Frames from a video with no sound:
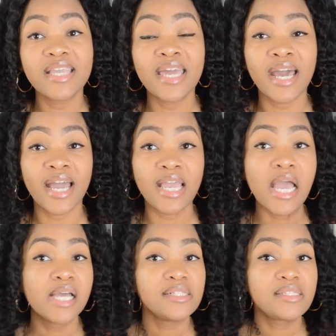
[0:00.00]
Can I
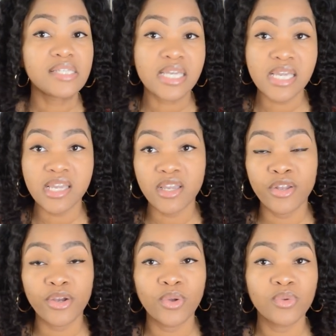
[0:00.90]
see,
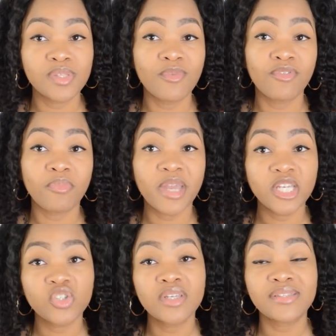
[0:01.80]
you know, some of your
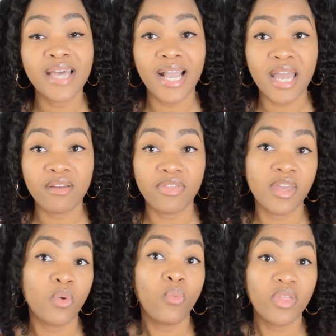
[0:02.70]
patients, that kind of
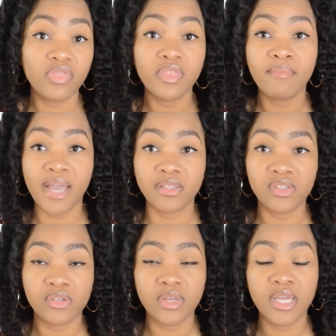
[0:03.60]
thing with the med
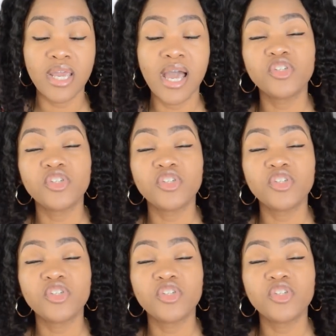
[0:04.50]
student?